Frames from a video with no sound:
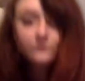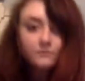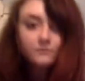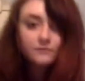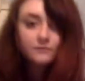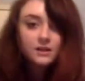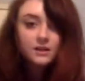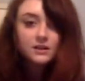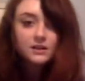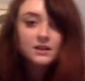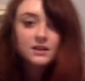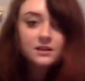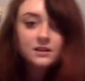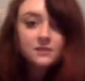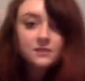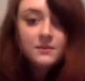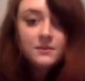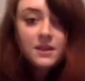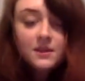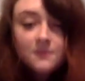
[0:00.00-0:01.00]
My
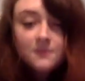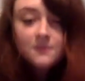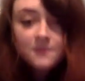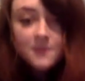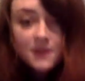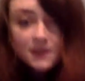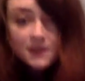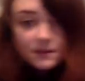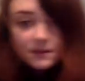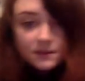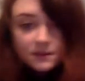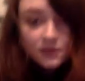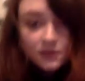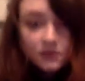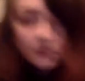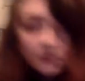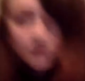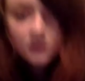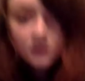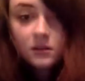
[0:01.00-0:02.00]
little Meep.
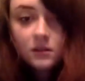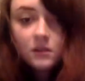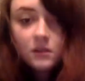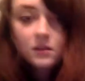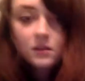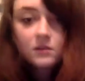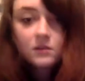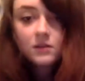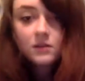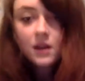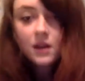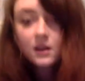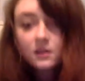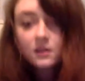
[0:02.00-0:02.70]
Okay.